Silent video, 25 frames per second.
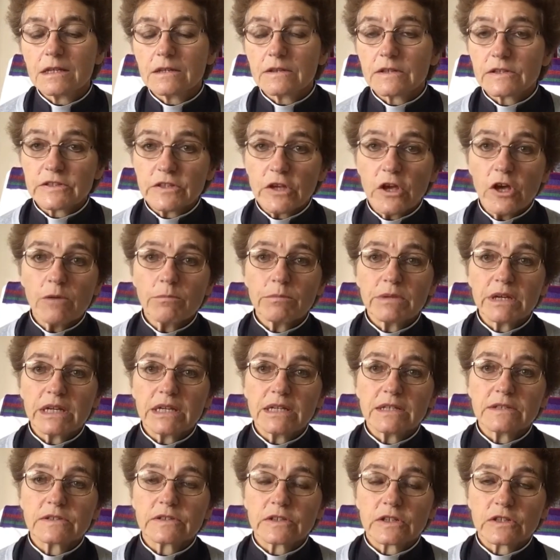The psalm
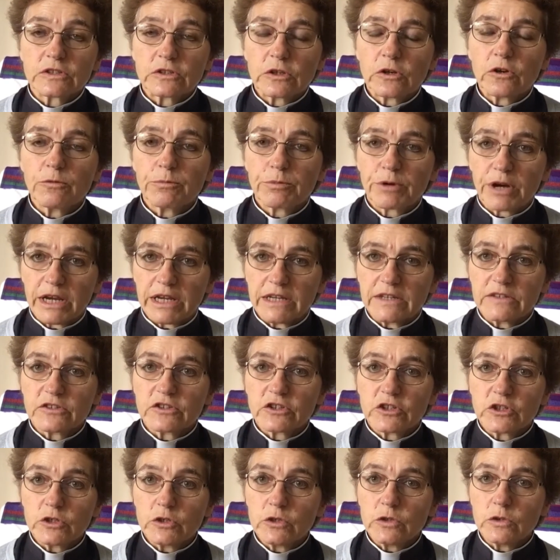is a song of
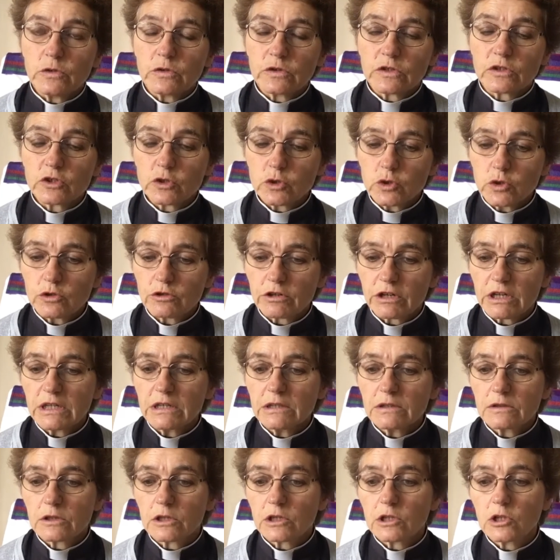praise to the
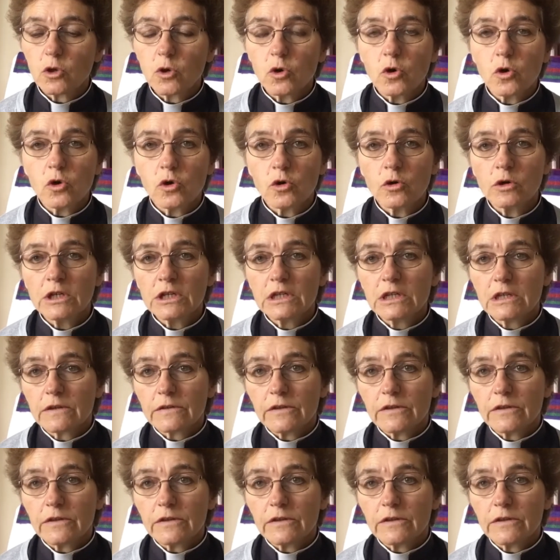Torah, the law,